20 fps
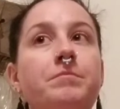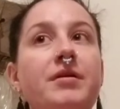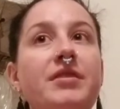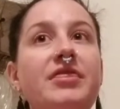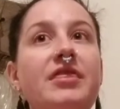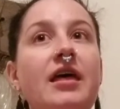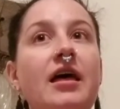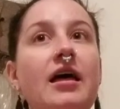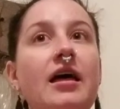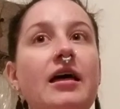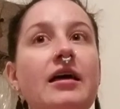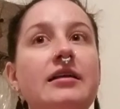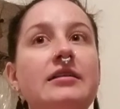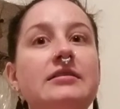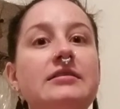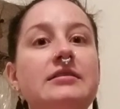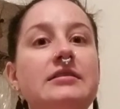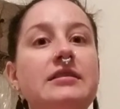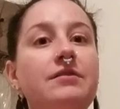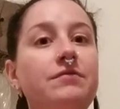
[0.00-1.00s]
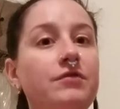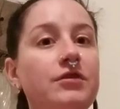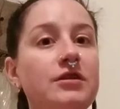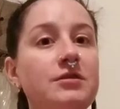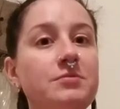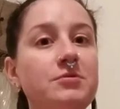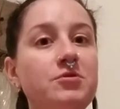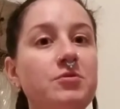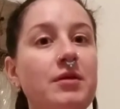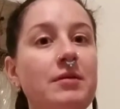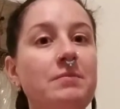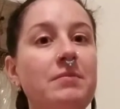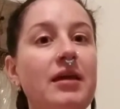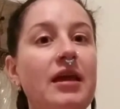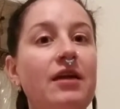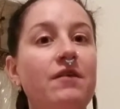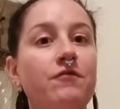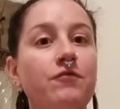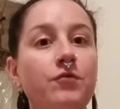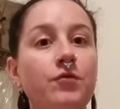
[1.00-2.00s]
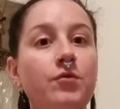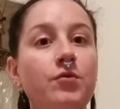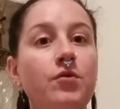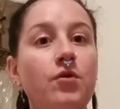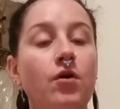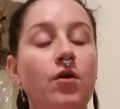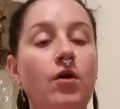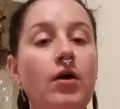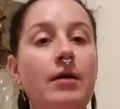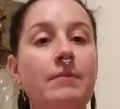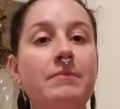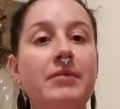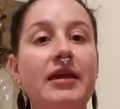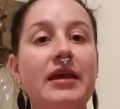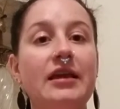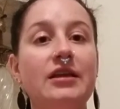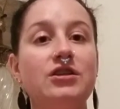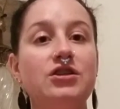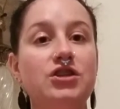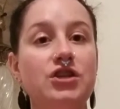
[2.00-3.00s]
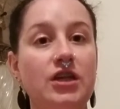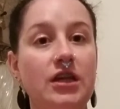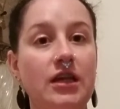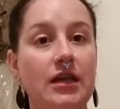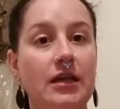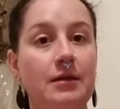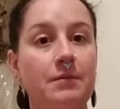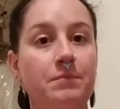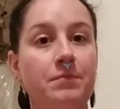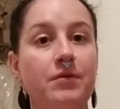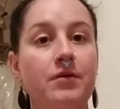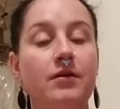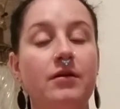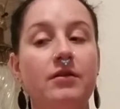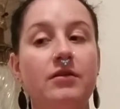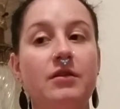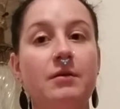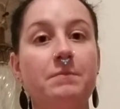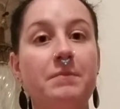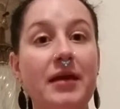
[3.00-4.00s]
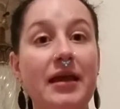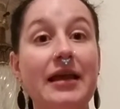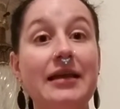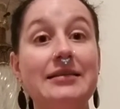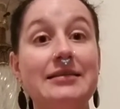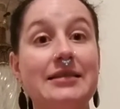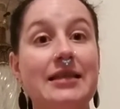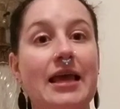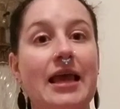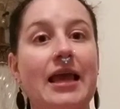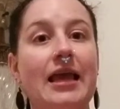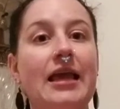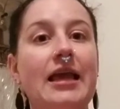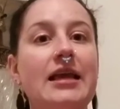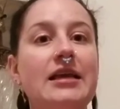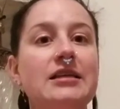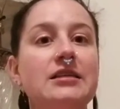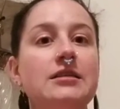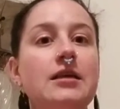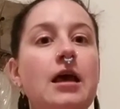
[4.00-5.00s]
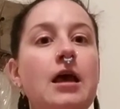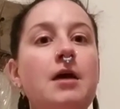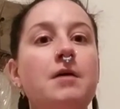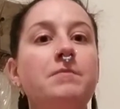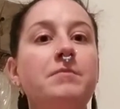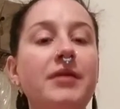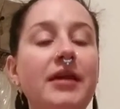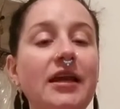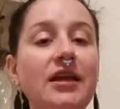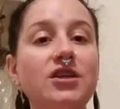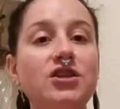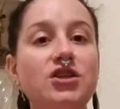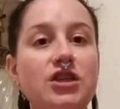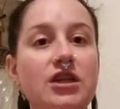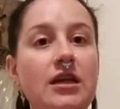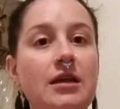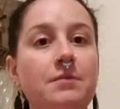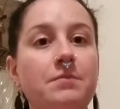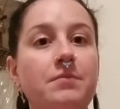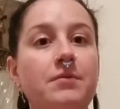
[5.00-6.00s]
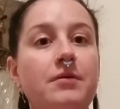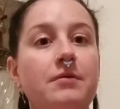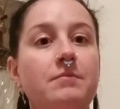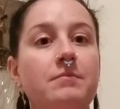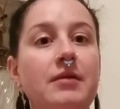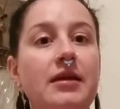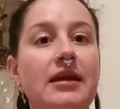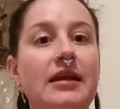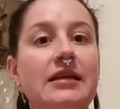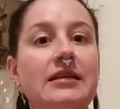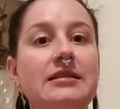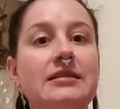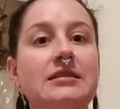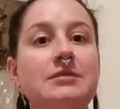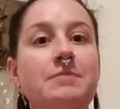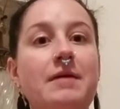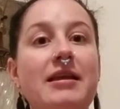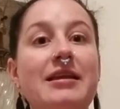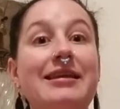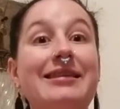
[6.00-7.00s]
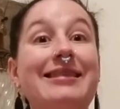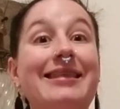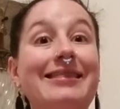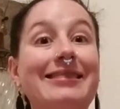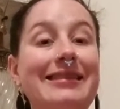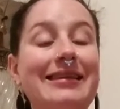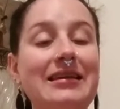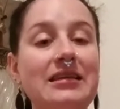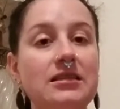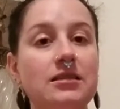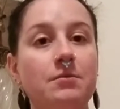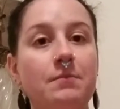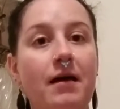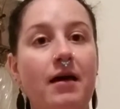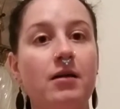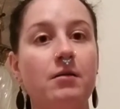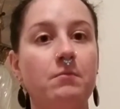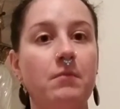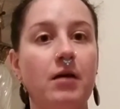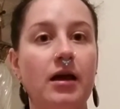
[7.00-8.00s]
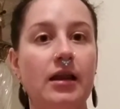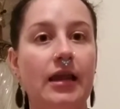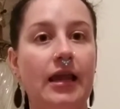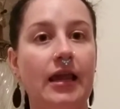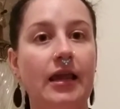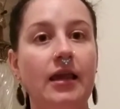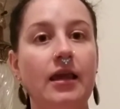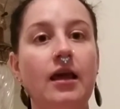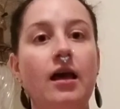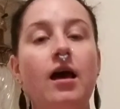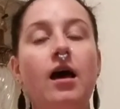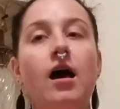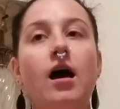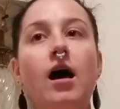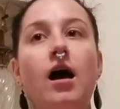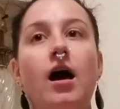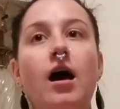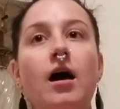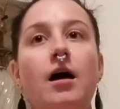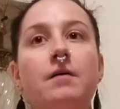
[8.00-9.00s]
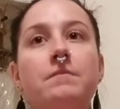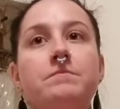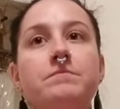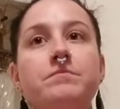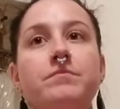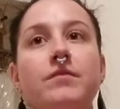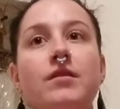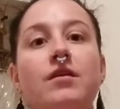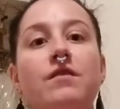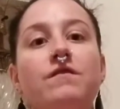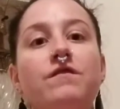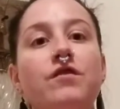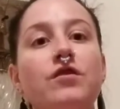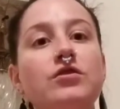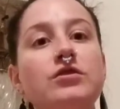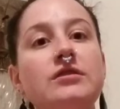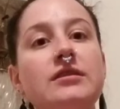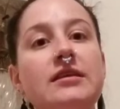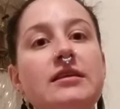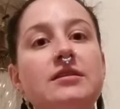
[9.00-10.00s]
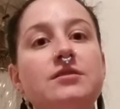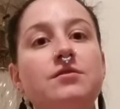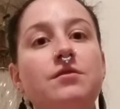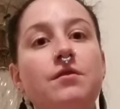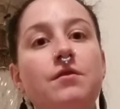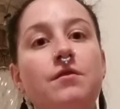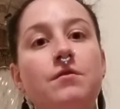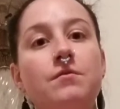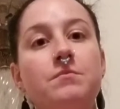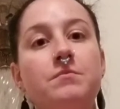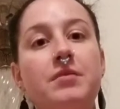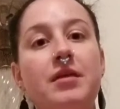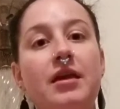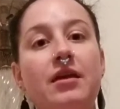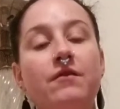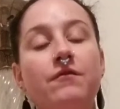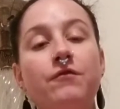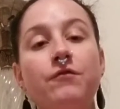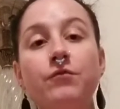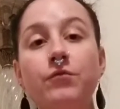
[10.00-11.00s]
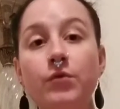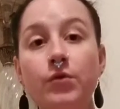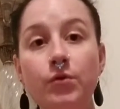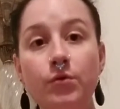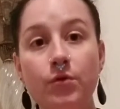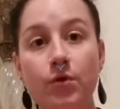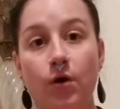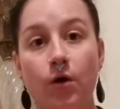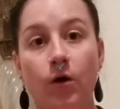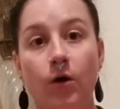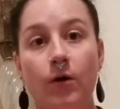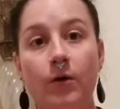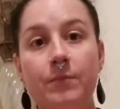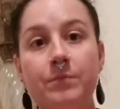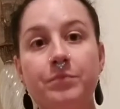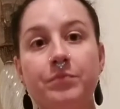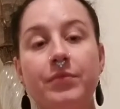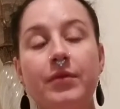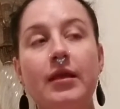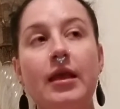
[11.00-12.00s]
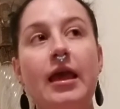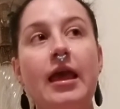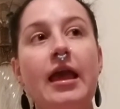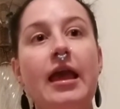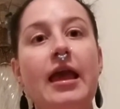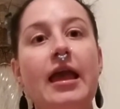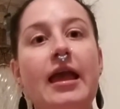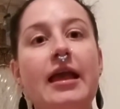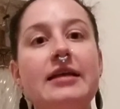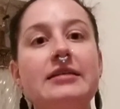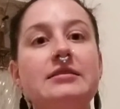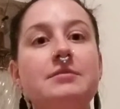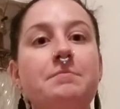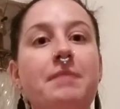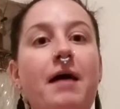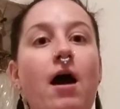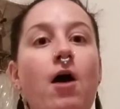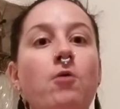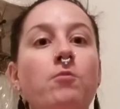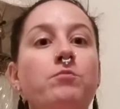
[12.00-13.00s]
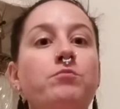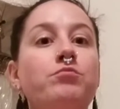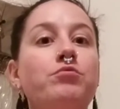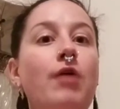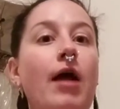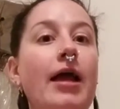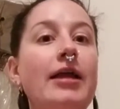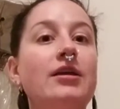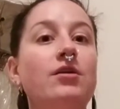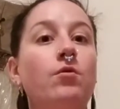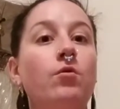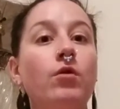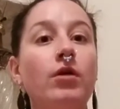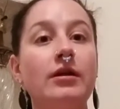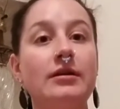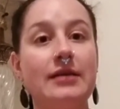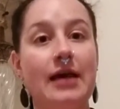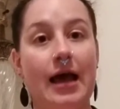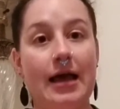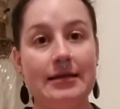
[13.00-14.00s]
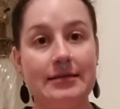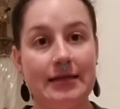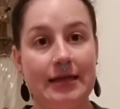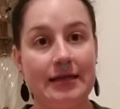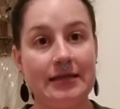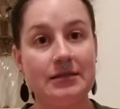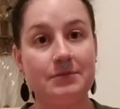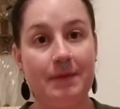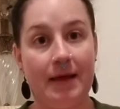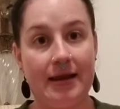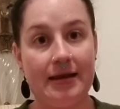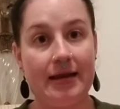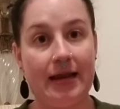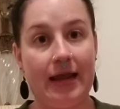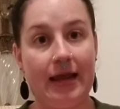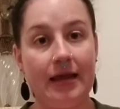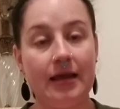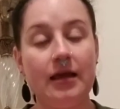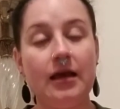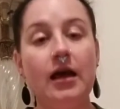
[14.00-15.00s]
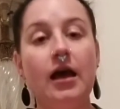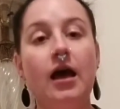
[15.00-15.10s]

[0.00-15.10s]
the difference between being frugal and being cheap, the biggest thing is being cheap means spending the least amount of money, versus being frugal is about prioritizing spending.